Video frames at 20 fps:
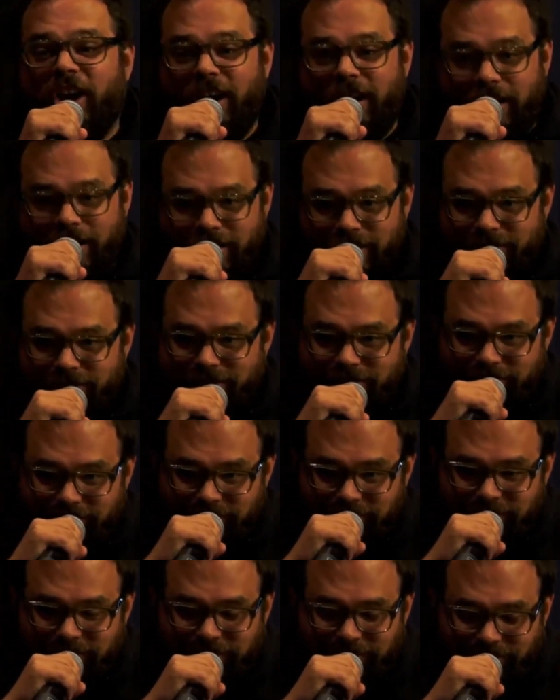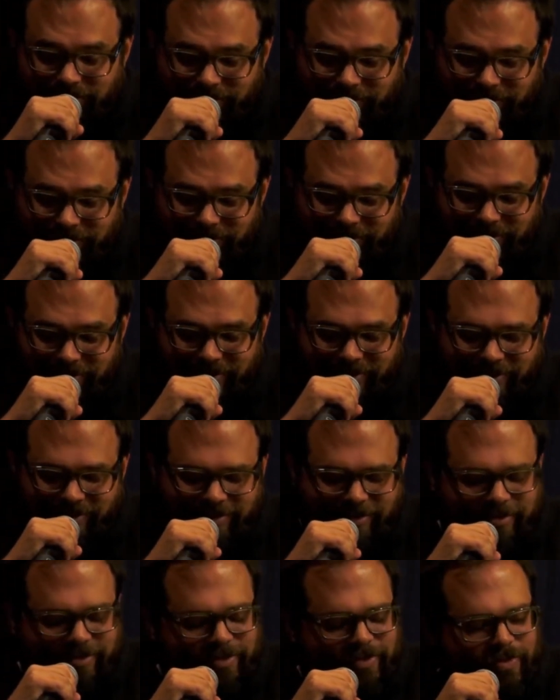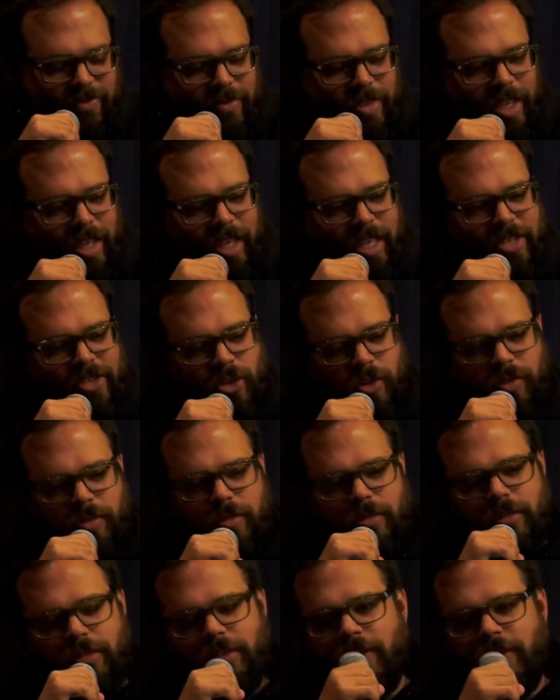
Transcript: Yes, please. We can speak on it at